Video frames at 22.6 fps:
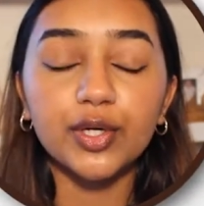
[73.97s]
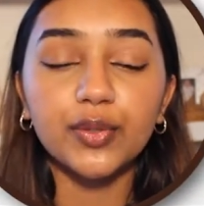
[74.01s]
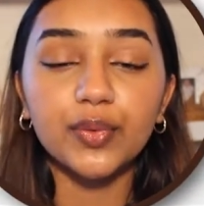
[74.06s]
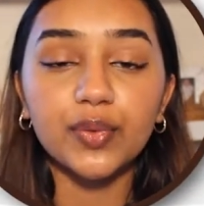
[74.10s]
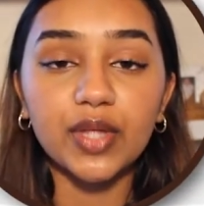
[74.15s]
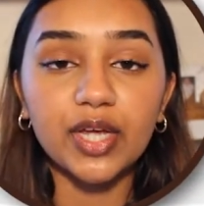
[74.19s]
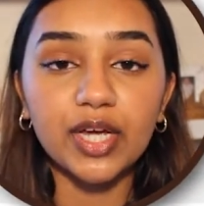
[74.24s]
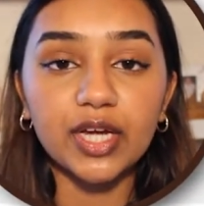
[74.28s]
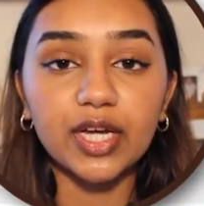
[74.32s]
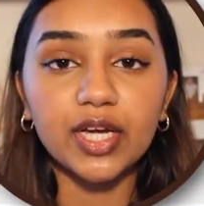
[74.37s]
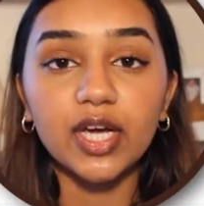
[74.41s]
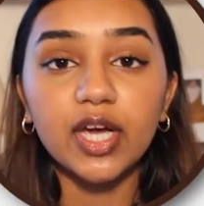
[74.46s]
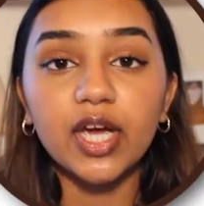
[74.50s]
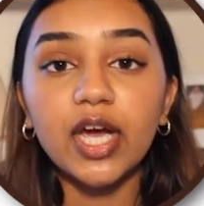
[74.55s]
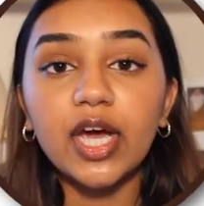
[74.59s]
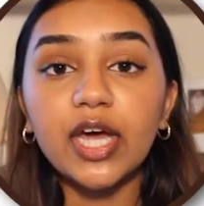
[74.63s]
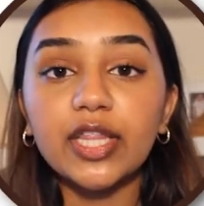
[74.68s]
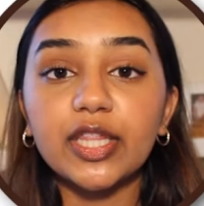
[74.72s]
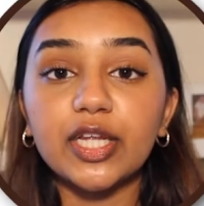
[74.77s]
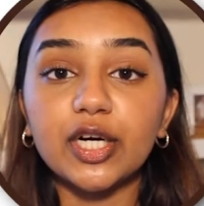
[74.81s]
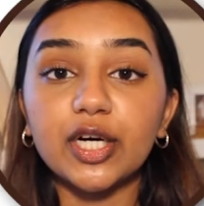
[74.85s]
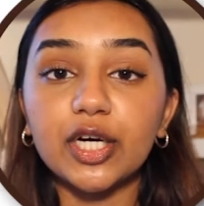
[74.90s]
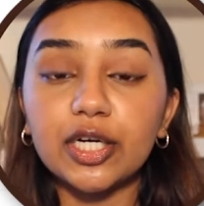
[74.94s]

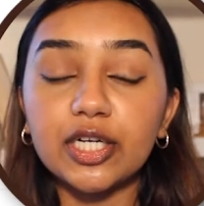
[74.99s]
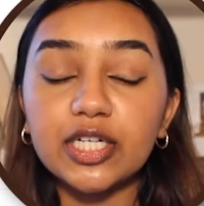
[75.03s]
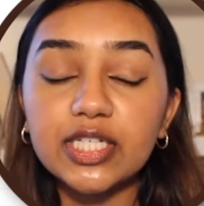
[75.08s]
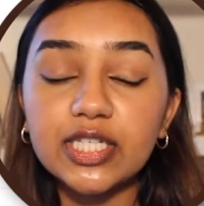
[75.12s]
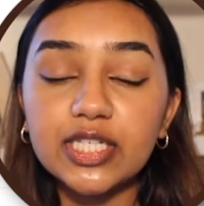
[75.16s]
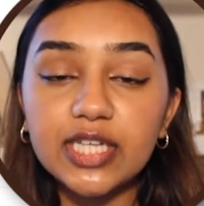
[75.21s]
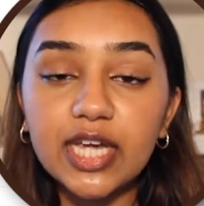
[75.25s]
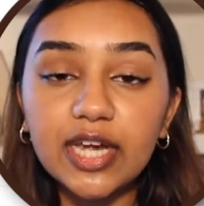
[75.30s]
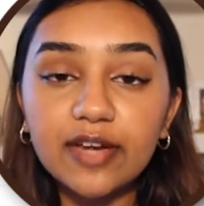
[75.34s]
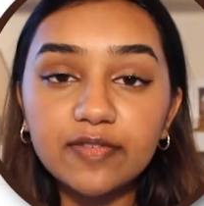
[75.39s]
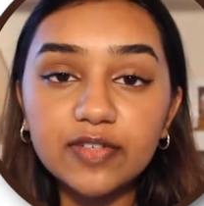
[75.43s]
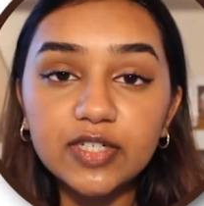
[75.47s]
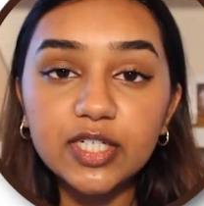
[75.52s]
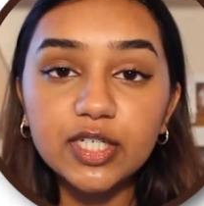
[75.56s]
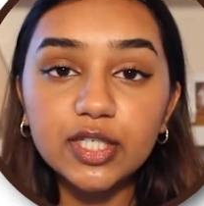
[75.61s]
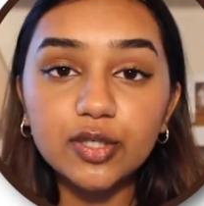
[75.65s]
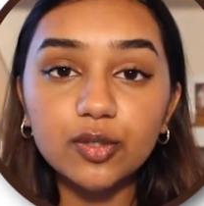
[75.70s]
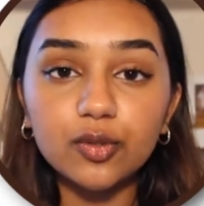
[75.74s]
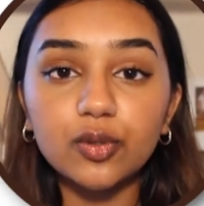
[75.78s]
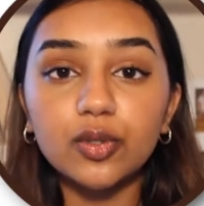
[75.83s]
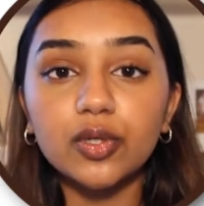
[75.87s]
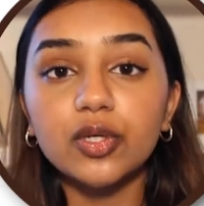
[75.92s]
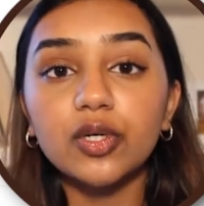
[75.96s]
think they're a safety
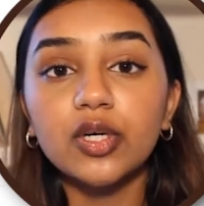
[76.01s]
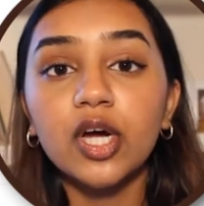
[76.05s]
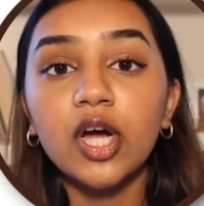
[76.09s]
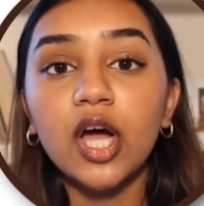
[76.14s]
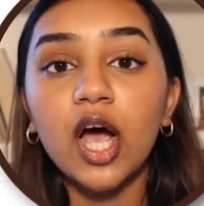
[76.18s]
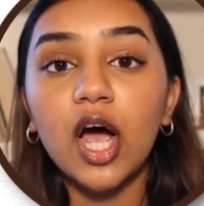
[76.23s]
school,